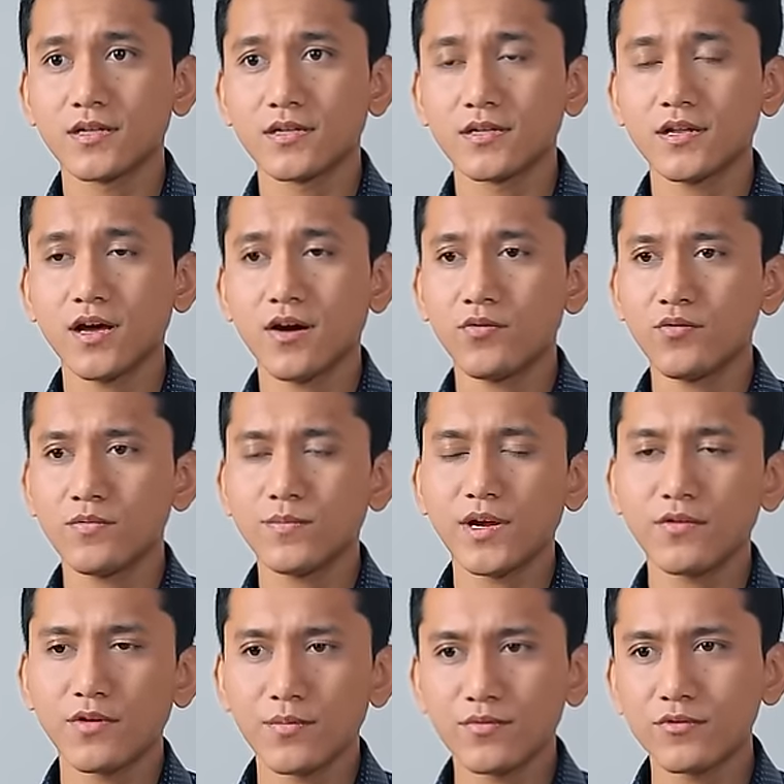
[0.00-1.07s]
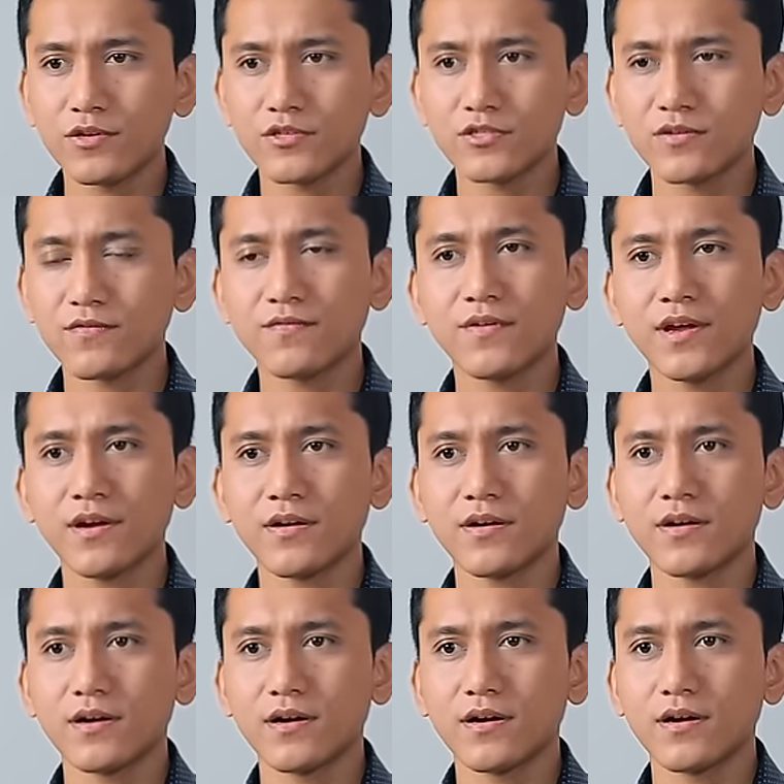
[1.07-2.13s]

Then how would my reputation fare?